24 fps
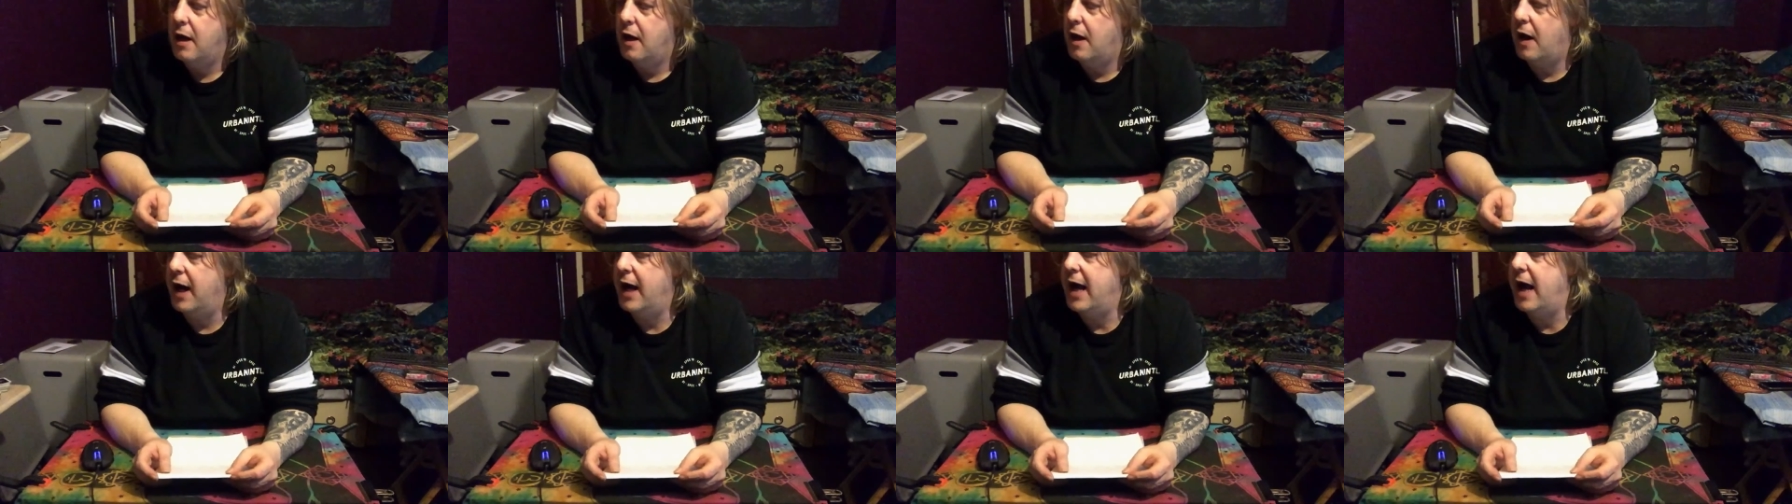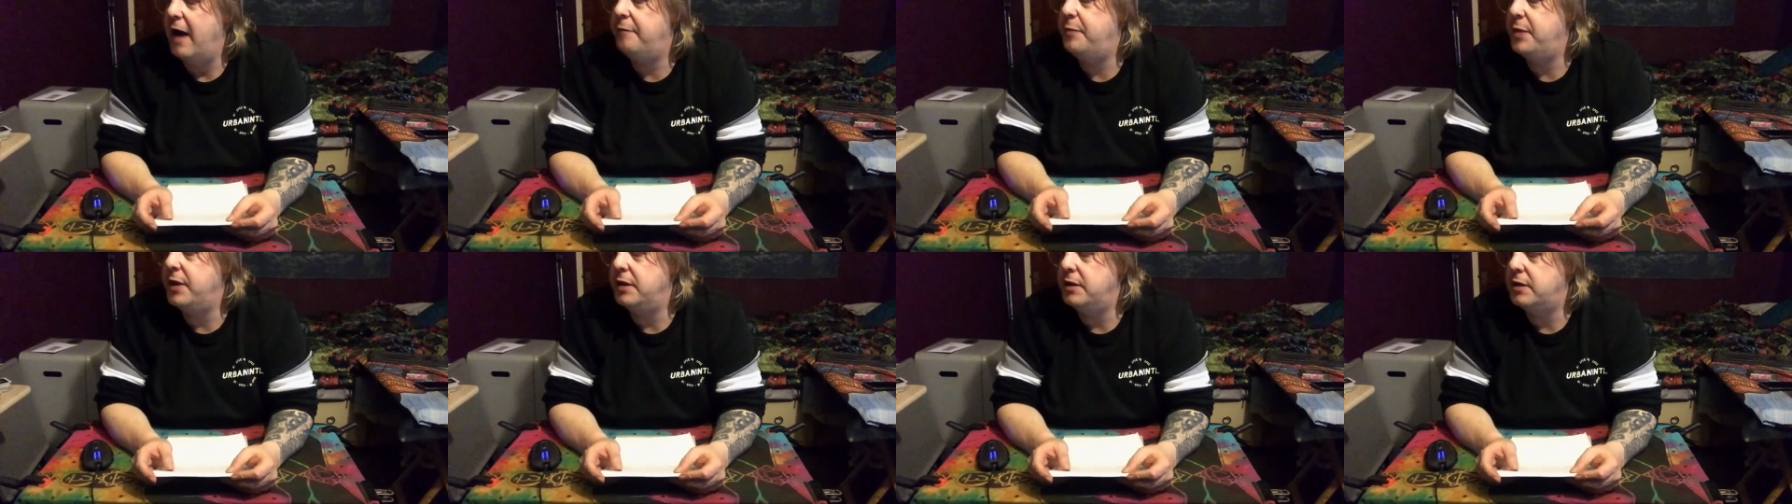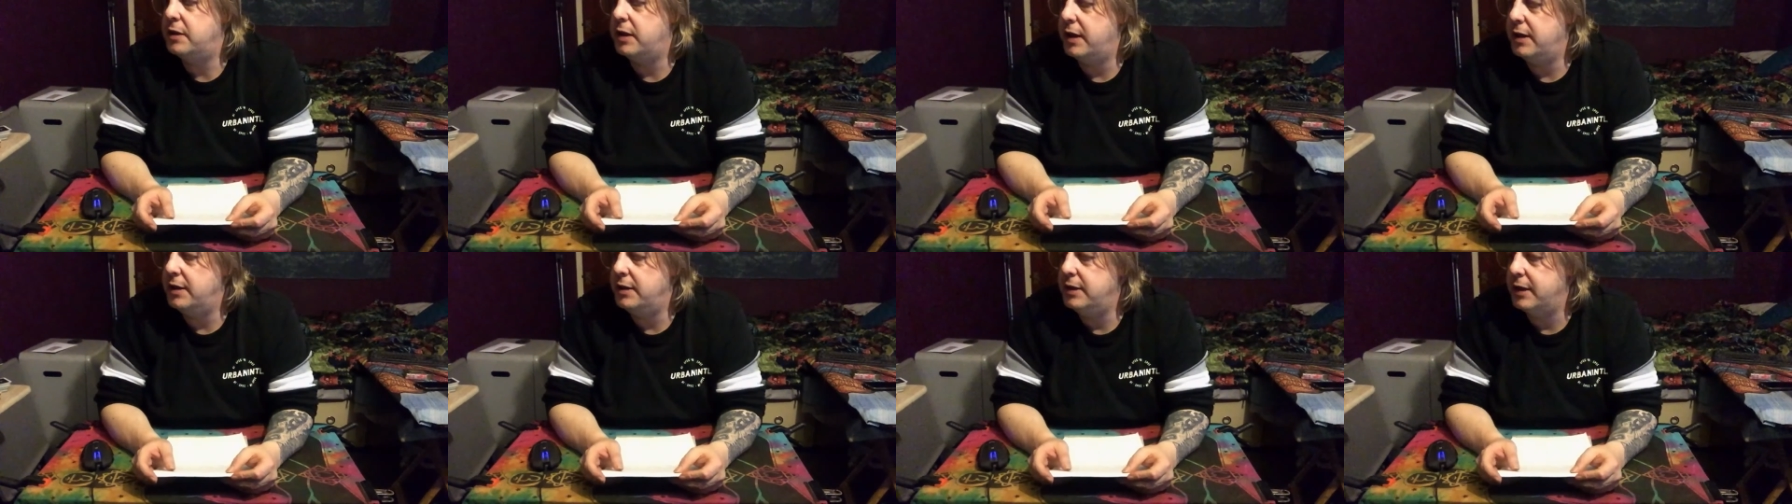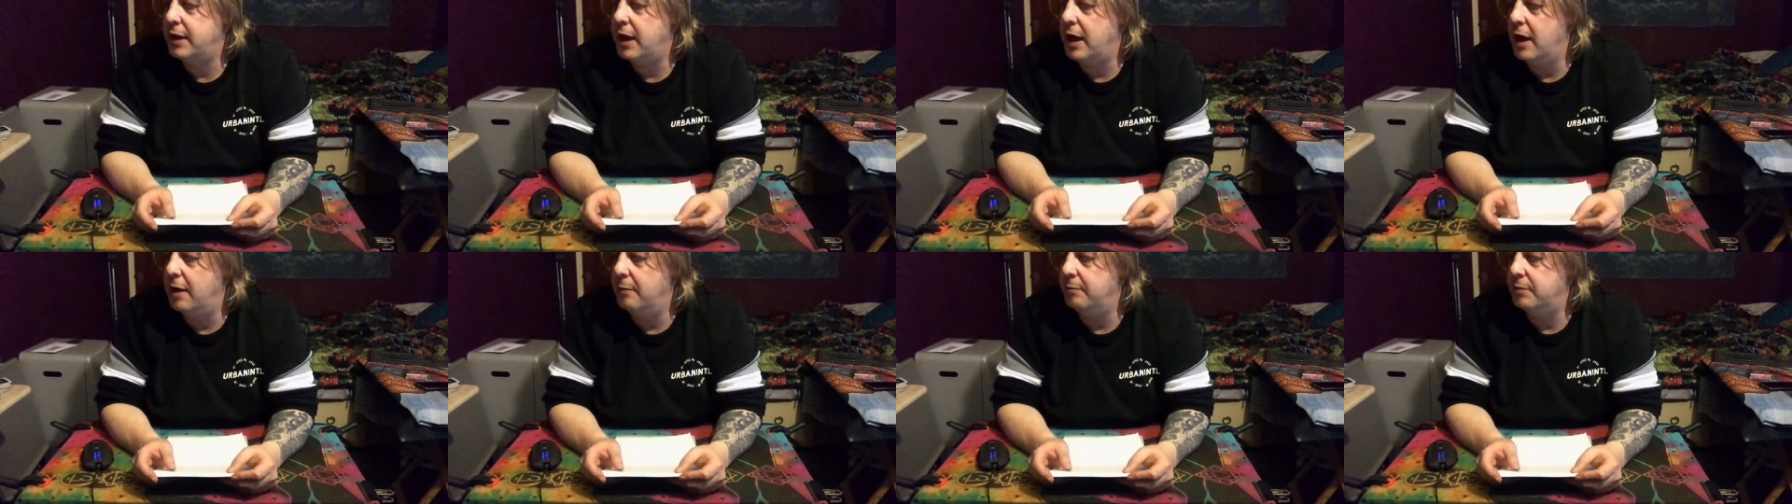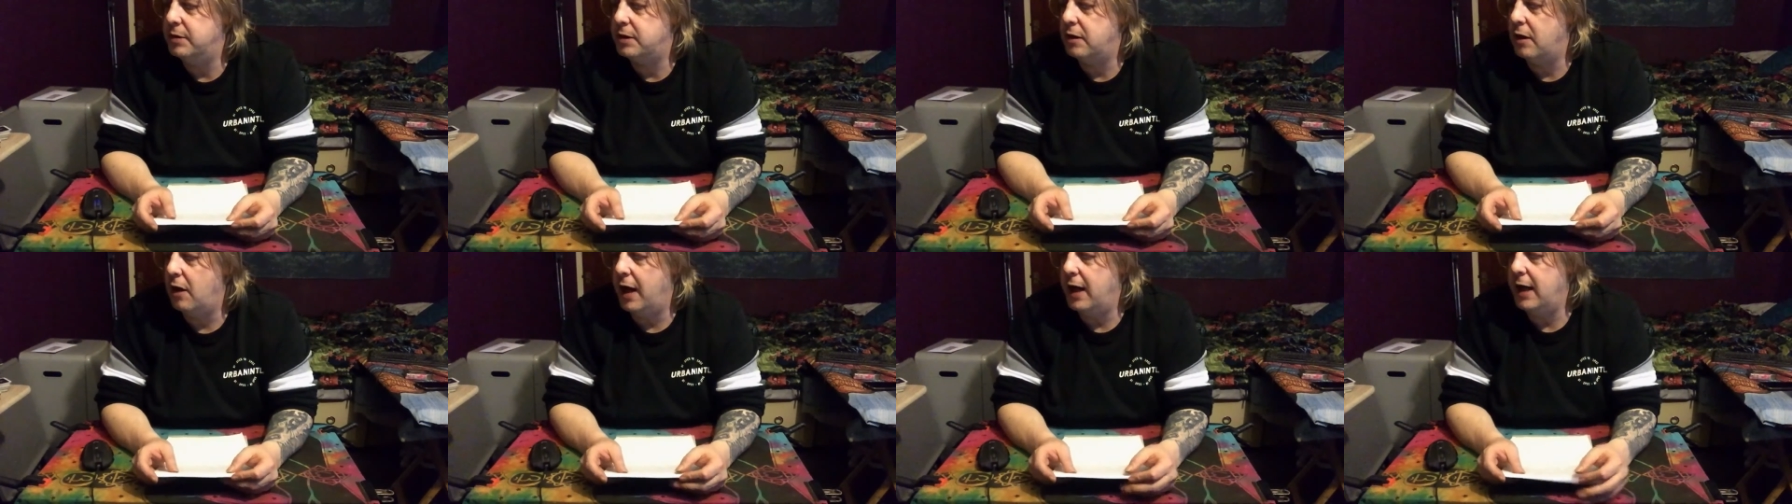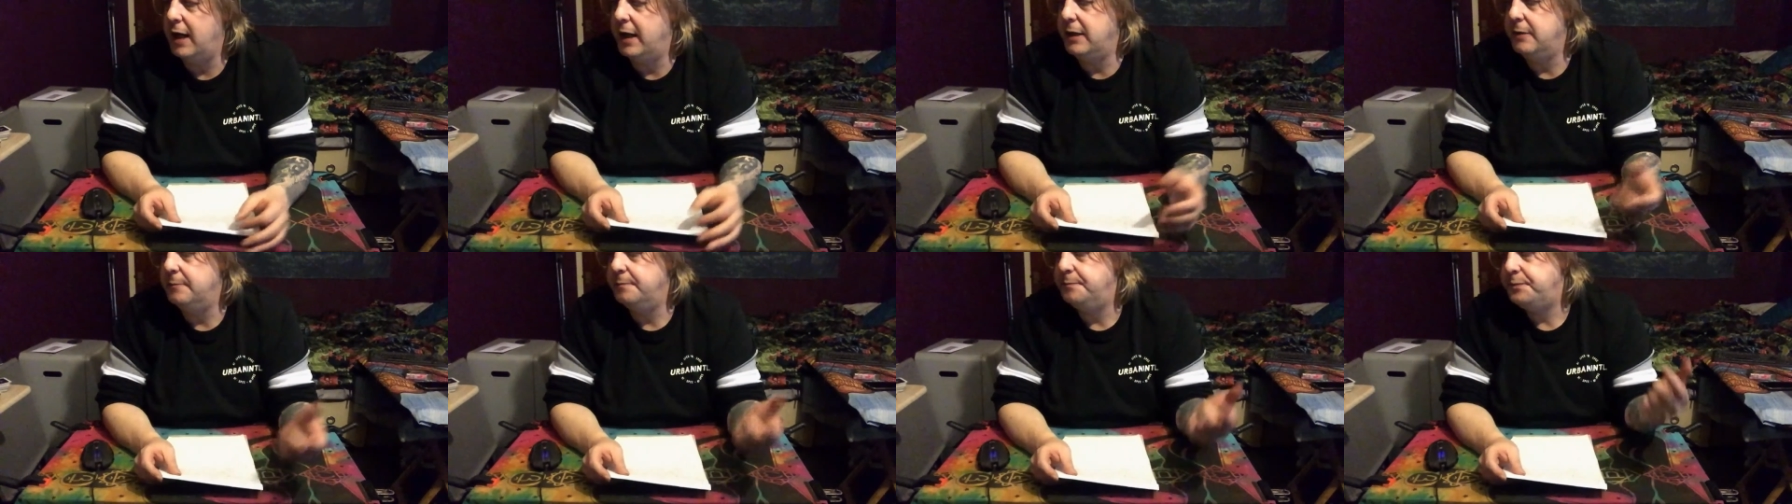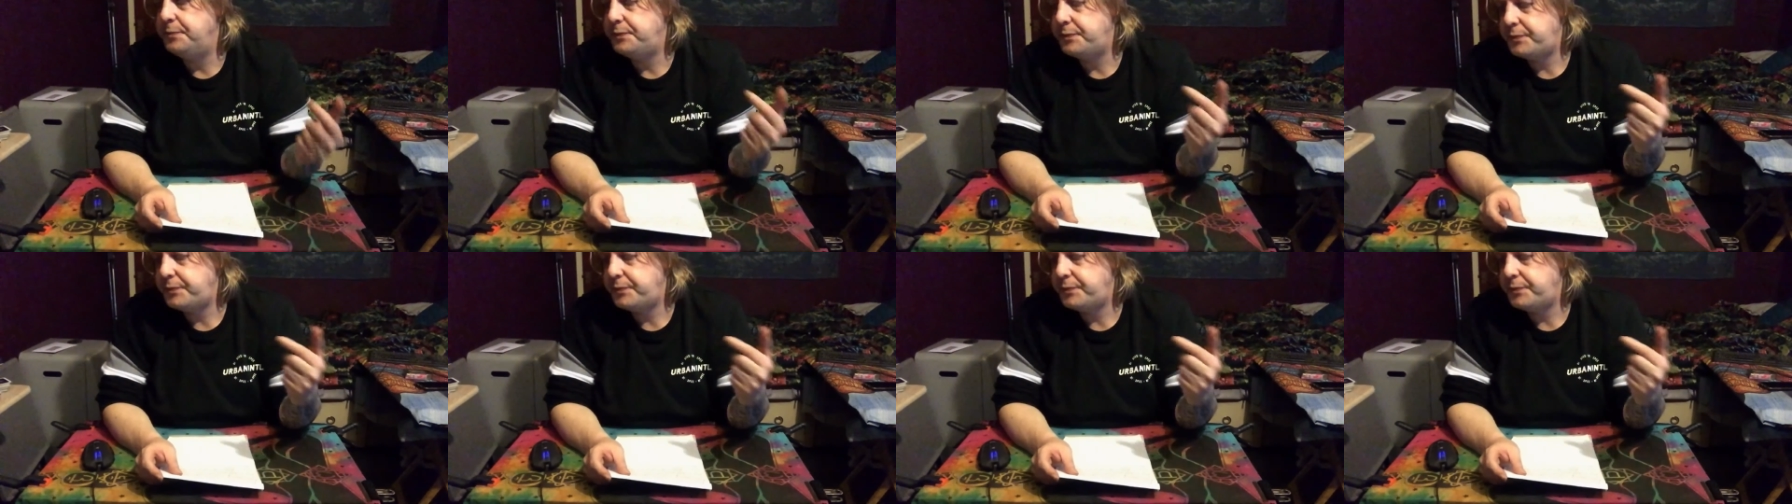I have been changing it up slightly.